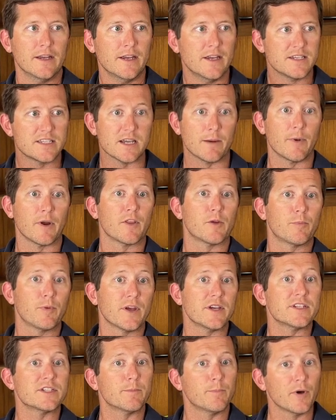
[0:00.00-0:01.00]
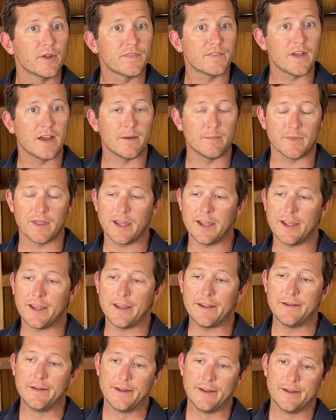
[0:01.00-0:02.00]
some other place to put them,
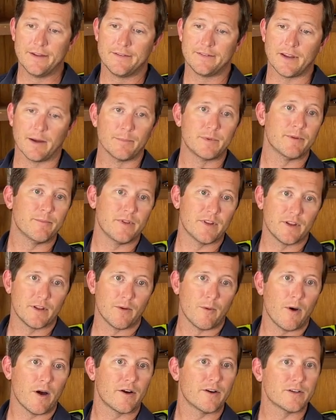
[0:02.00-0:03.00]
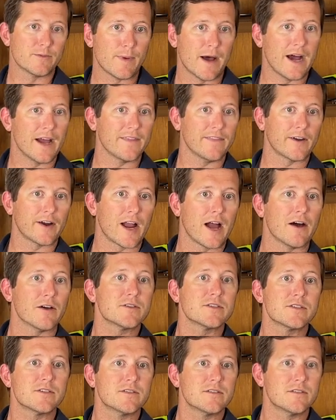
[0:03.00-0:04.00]
they dumped them into the waters behind their
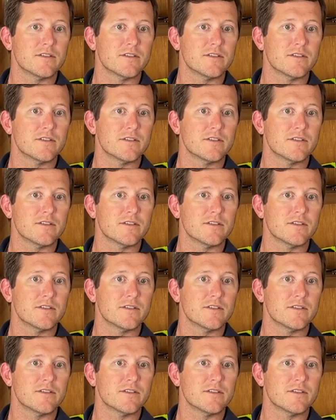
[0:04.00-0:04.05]
house,